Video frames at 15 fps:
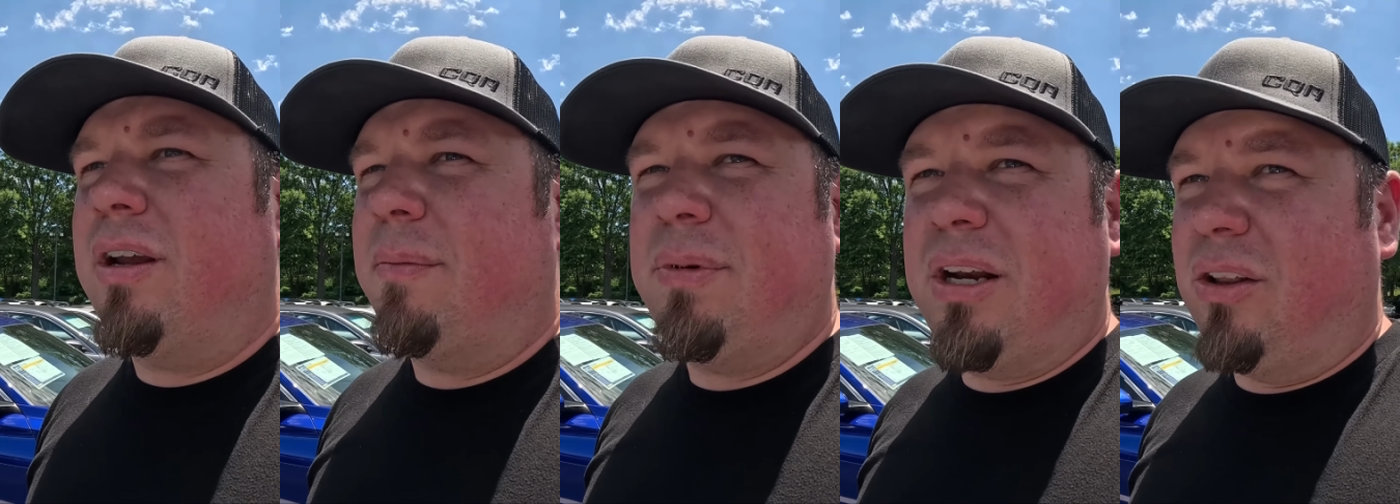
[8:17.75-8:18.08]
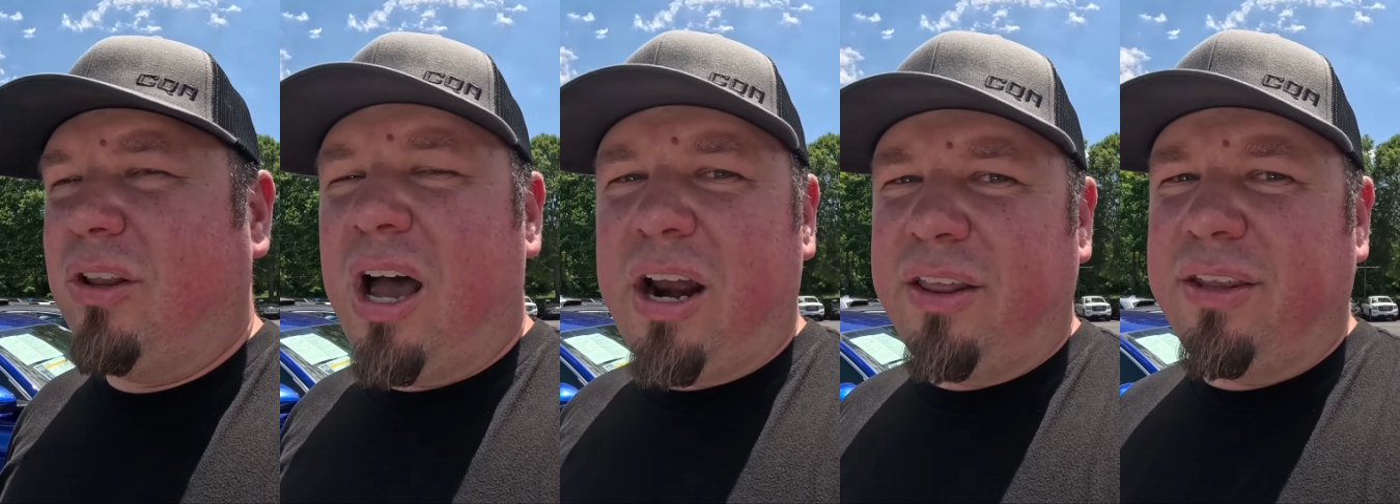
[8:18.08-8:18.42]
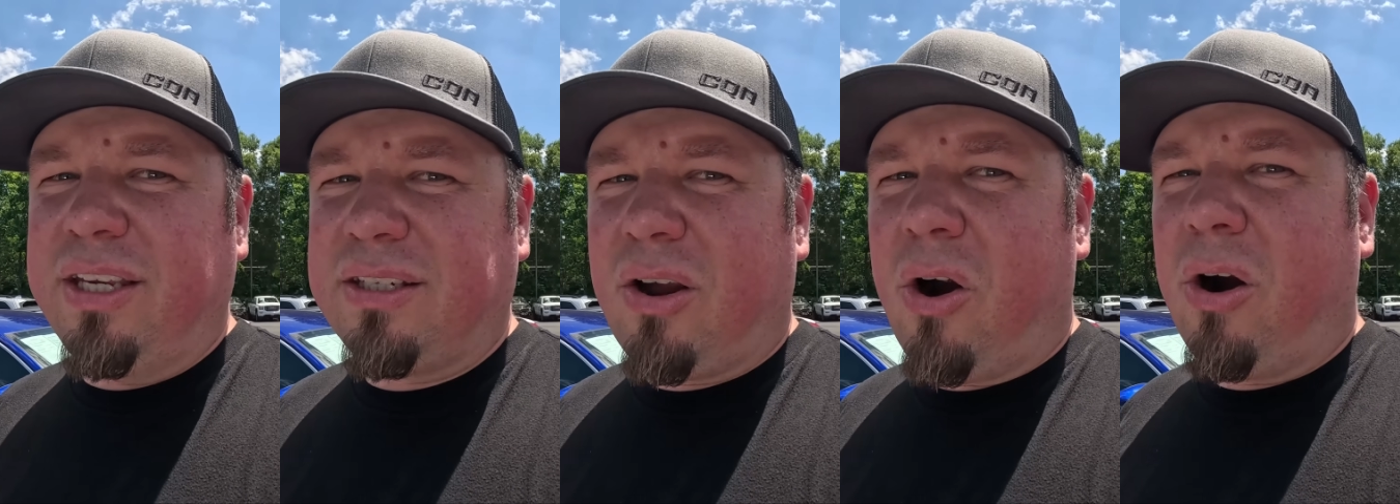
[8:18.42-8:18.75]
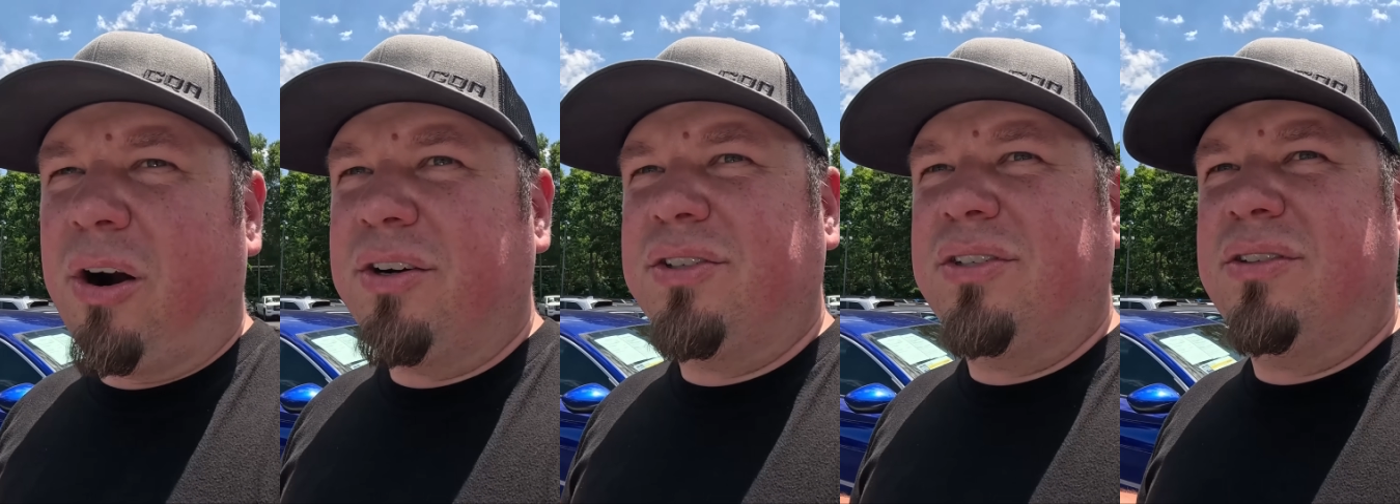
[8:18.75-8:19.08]
I mean, a lot of these
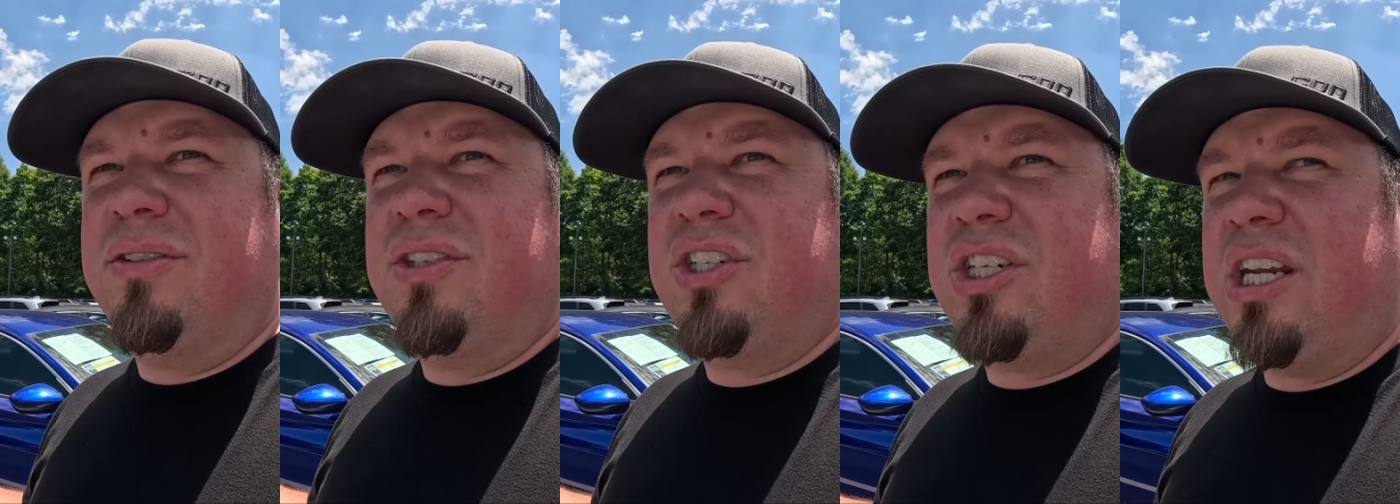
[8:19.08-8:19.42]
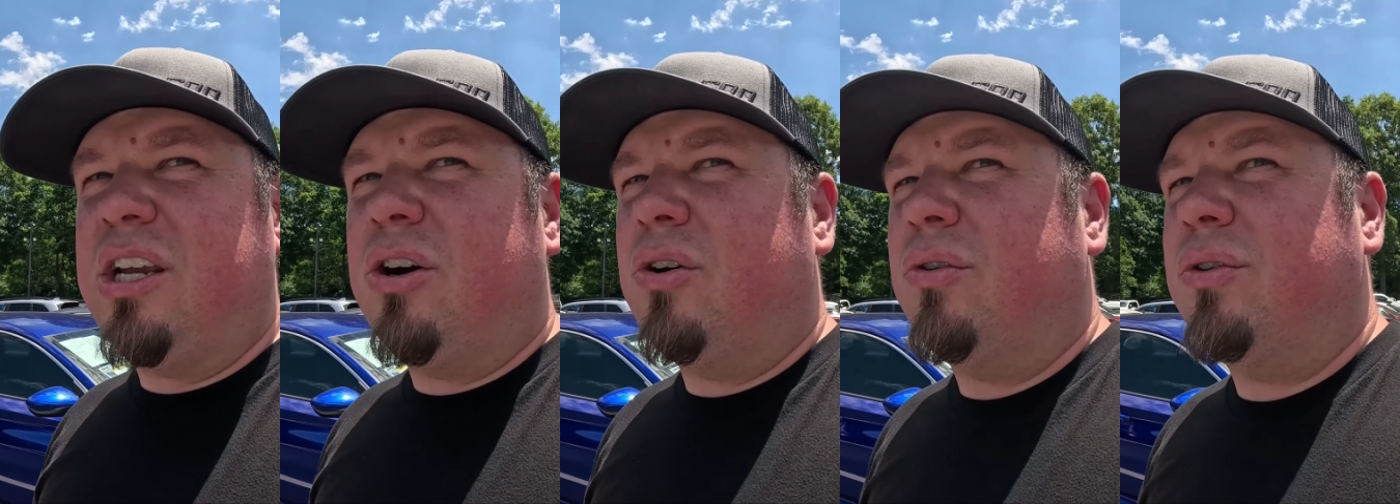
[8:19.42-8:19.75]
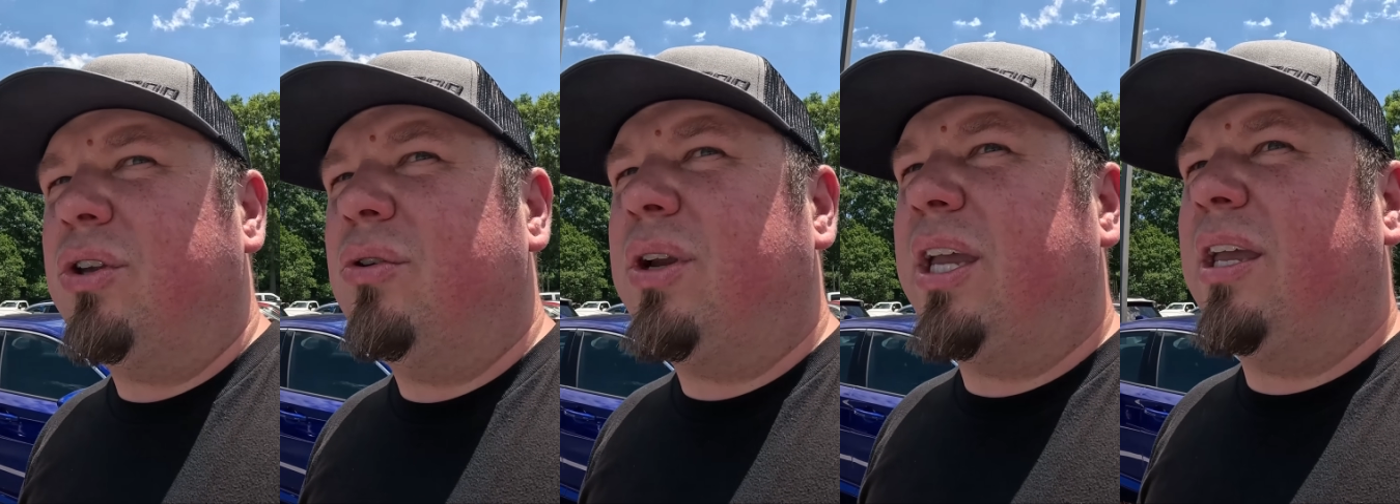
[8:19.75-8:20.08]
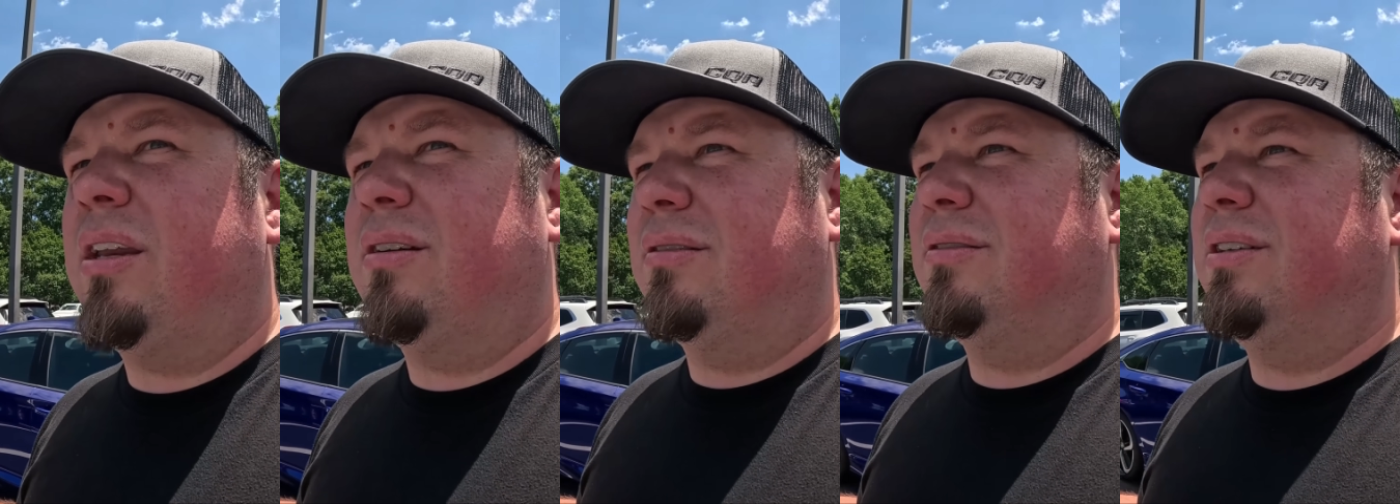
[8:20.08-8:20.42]
cars still, you
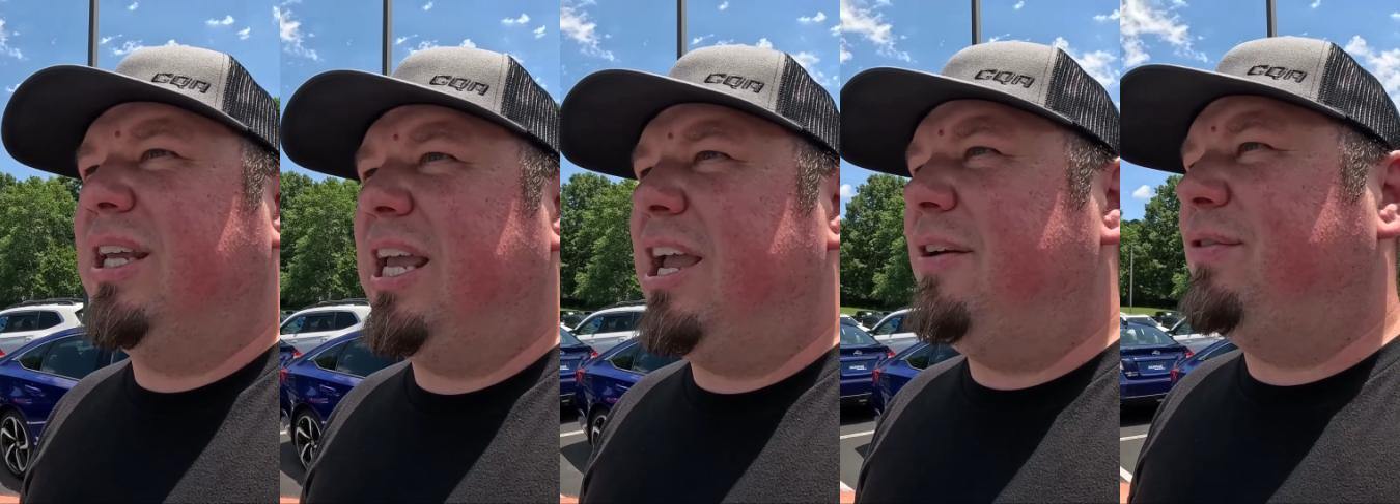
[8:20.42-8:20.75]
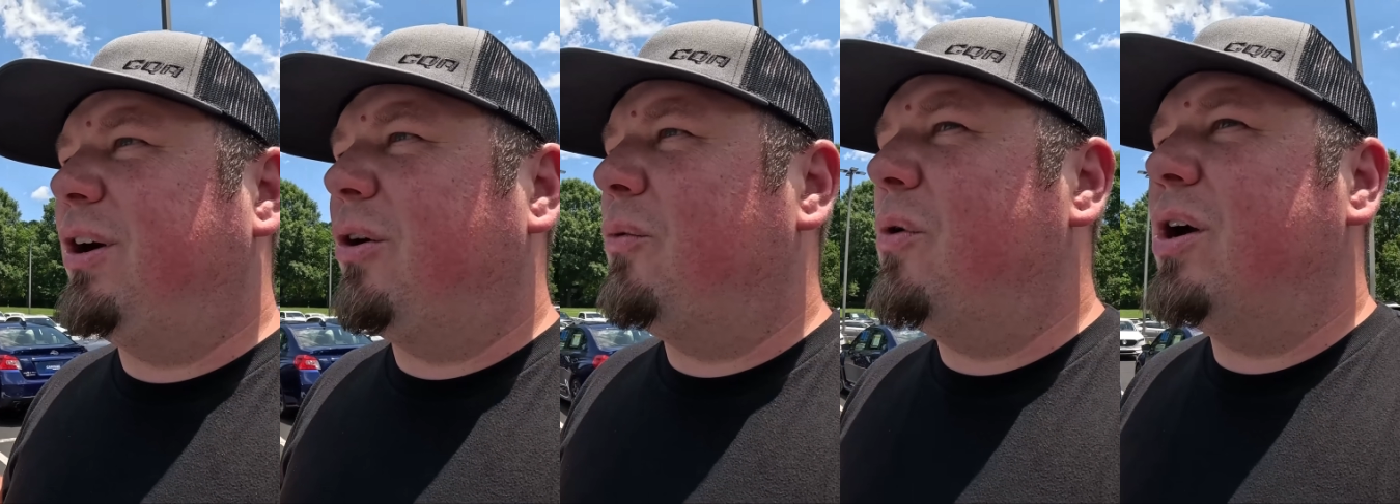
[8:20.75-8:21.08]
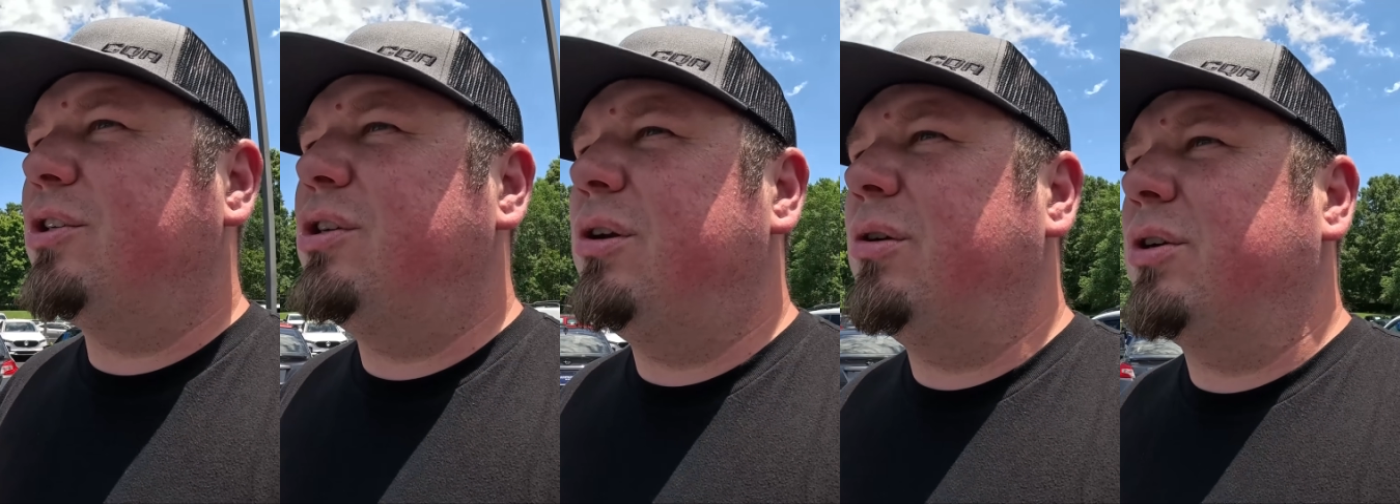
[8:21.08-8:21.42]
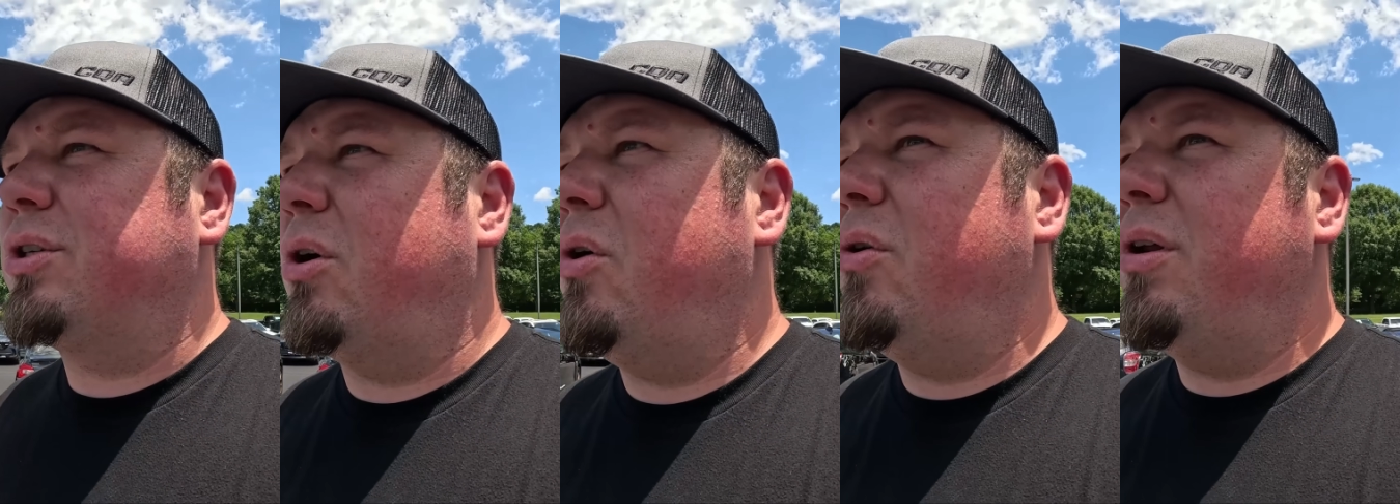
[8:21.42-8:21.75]
can, if they're 1-2
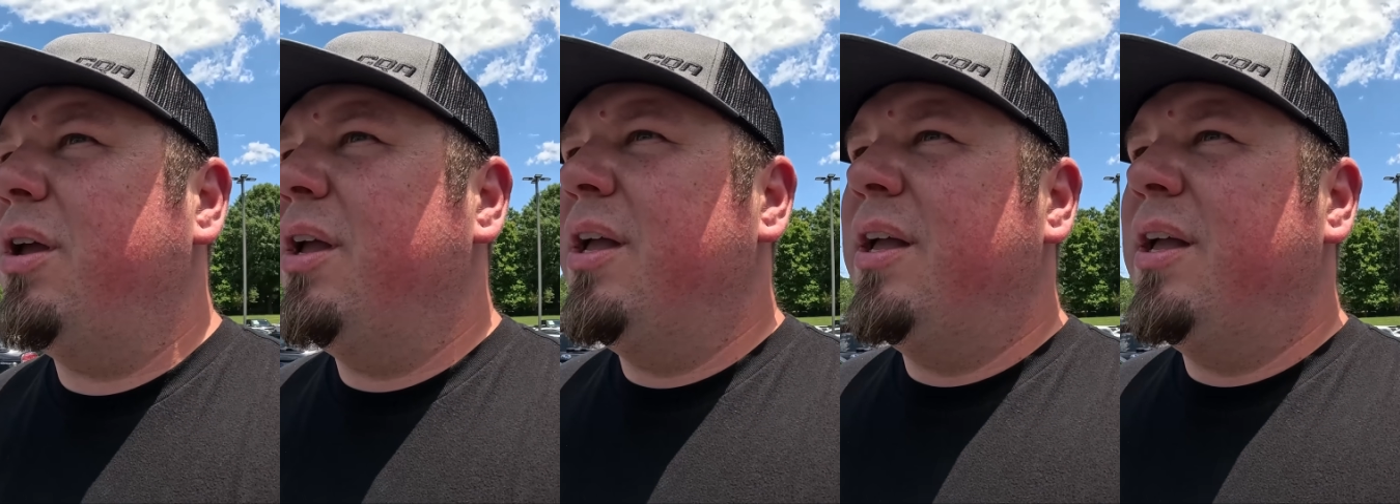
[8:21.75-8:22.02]
years old,